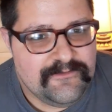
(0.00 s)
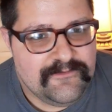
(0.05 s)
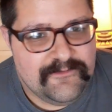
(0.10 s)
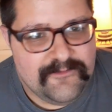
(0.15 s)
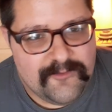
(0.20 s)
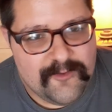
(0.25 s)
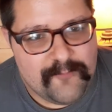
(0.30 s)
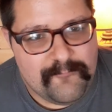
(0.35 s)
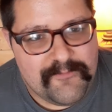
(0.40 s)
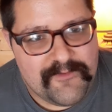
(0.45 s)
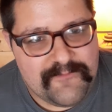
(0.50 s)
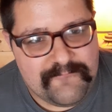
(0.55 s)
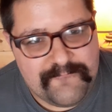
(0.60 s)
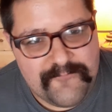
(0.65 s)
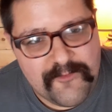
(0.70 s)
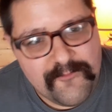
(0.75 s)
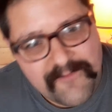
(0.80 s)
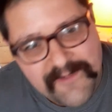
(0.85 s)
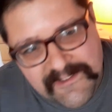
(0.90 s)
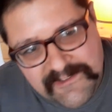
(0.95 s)
But if
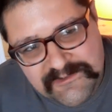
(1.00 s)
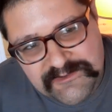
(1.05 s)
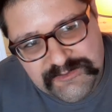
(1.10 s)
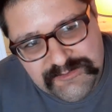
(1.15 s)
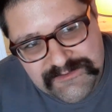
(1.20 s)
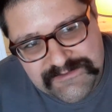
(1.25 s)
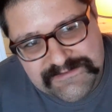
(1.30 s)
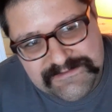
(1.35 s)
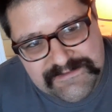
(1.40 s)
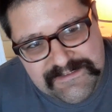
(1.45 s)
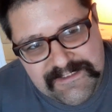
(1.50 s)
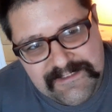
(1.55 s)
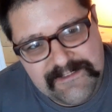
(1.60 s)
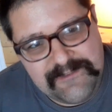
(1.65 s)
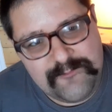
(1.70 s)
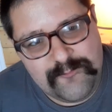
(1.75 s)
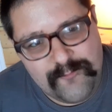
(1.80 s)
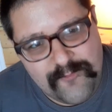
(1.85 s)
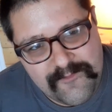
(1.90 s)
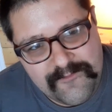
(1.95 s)
you're interested
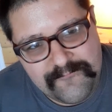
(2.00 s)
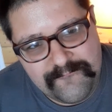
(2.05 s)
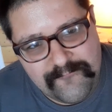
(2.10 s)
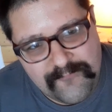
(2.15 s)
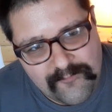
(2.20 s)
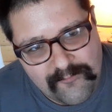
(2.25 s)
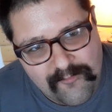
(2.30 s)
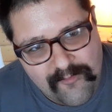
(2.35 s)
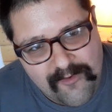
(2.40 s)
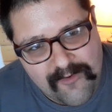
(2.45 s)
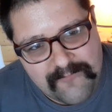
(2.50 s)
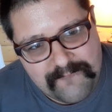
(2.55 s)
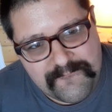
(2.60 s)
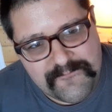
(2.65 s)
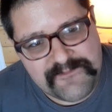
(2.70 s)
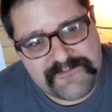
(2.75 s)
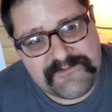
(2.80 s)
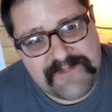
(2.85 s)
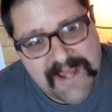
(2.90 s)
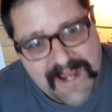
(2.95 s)
in running for
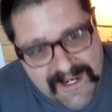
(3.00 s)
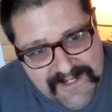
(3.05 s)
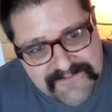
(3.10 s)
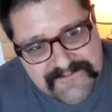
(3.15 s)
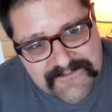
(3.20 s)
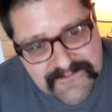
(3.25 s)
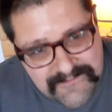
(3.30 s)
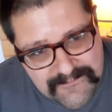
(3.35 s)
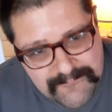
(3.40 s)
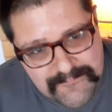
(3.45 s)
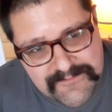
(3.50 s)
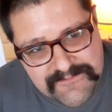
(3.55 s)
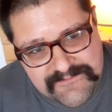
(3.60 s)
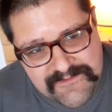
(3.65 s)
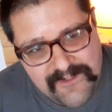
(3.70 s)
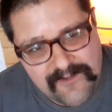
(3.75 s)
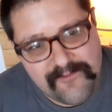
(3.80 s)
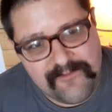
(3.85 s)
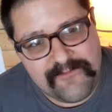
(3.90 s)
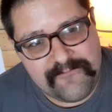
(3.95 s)
office as a
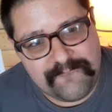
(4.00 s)
Libertarian,